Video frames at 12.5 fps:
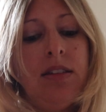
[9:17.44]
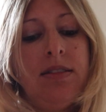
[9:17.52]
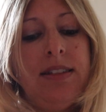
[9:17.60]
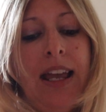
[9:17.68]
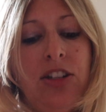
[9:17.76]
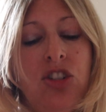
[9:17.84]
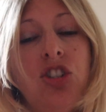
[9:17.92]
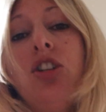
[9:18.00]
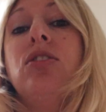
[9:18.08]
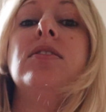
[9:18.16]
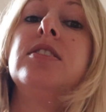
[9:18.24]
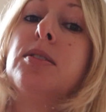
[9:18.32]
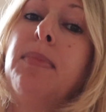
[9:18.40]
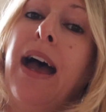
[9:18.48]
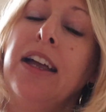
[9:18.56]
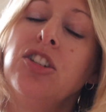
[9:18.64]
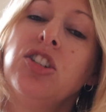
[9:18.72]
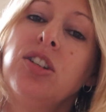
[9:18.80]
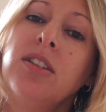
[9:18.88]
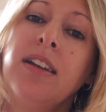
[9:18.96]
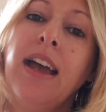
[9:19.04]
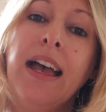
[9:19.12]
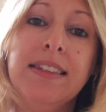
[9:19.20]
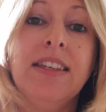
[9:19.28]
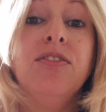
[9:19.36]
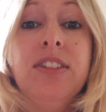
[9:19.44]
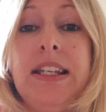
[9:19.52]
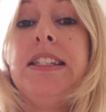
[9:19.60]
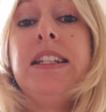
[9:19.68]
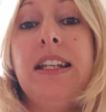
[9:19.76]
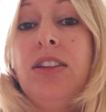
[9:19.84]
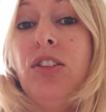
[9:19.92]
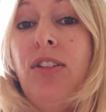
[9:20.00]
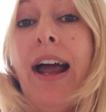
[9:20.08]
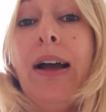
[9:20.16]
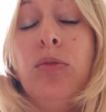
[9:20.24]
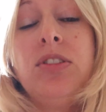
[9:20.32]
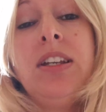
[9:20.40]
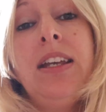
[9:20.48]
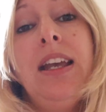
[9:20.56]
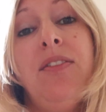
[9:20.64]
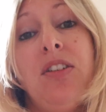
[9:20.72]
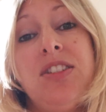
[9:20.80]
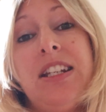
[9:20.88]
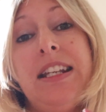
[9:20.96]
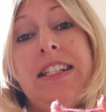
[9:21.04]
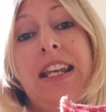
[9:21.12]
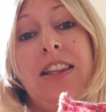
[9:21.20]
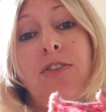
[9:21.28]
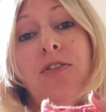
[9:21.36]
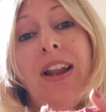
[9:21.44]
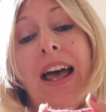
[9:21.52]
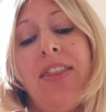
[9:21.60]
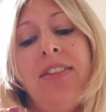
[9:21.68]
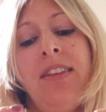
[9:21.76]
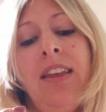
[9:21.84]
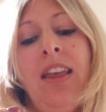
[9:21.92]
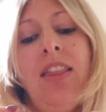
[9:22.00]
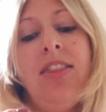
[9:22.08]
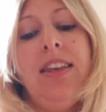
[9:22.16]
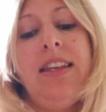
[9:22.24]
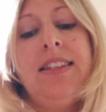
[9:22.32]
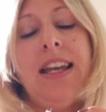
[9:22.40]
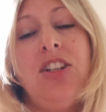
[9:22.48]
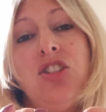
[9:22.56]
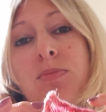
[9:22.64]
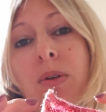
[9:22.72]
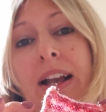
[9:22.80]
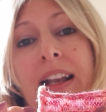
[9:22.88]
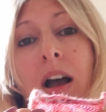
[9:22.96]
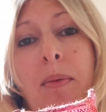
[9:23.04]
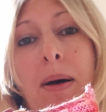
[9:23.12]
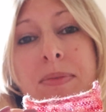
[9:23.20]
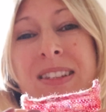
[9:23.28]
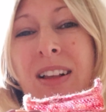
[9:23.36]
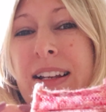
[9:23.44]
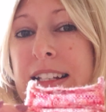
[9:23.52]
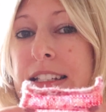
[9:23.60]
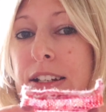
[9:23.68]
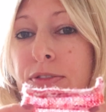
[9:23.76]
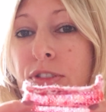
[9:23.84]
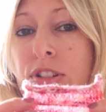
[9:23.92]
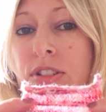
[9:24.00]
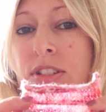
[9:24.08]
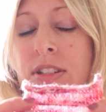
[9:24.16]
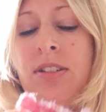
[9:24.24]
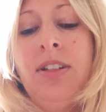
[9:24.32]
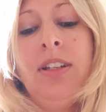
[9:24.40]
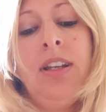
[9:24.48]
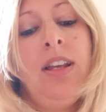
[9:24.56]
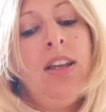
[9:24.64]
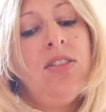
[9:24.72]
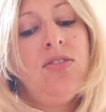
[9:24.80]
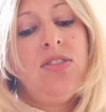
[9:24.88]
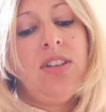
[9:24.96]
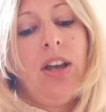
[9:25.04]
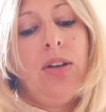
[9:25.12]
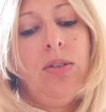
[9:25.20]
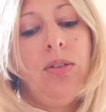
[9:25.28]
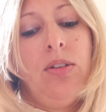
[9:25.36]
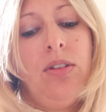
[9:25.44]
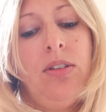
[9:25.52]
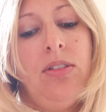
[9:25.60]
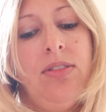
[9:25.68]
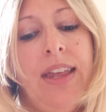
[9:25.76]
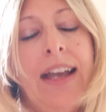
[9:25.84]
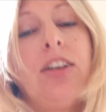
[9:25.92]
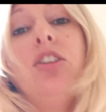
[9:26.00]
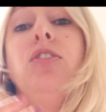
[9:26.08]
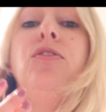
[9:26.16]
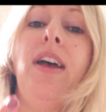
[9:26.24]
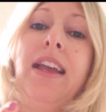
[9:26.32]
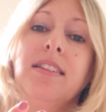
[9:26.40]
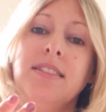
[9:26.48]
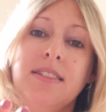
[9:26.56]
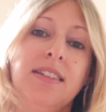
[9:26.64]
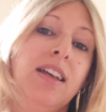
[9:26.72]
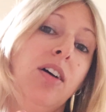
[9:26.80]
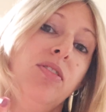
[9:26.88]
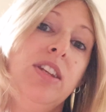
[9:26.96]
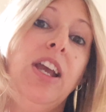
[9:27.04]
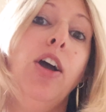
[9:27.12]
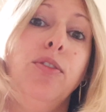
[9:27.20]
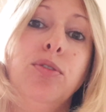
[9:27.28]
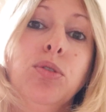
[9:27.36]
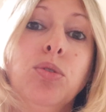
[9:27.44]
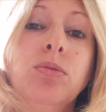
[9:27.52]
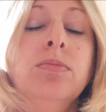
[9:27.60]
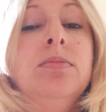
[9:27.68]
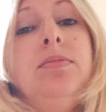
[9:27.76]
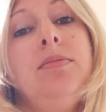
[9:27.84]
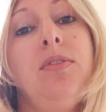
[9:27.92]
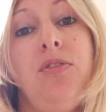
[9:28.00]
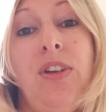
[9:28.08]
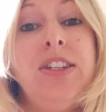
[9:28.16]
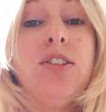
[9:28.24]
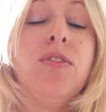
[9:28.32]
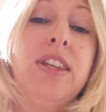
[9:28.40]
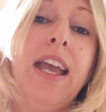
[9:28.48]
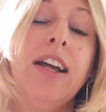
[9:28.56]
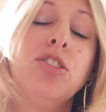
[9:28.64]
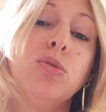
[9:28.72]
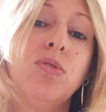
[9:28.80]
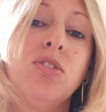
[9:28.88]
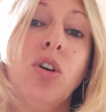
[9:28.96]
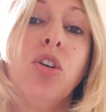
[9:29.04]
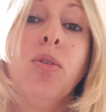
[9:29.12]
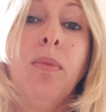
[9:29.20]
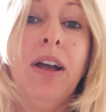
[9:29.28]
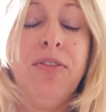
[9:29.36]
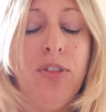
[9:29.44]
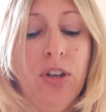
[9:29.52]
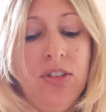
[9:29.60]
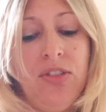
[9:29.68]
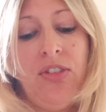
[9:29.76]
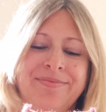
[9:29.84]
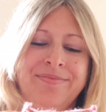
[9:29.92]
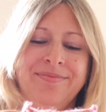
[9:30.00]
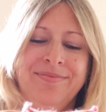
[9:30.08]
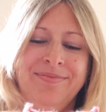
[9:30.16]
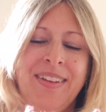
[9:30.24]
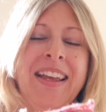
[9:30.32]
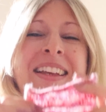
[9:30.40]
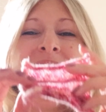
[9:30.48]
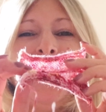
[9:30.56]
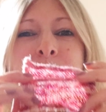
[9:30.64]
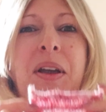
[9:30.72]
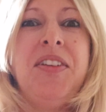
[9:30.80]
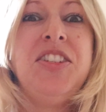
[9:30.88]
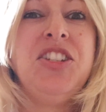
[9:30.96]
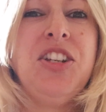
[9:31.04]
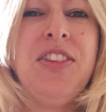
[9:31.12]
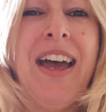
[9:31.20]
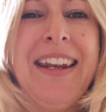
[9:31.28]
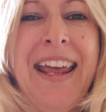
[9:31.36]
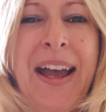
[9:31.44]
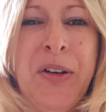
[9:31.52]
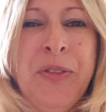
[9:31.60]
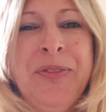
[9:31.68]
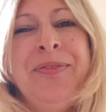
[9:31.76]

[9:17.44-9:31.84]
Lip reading: tension to match as if knitting in the round. If I was to knit it in the flat, the tension might come up slightly different, so that could affect the overall fit of the actual sock on my foot. So I'm going to do that now.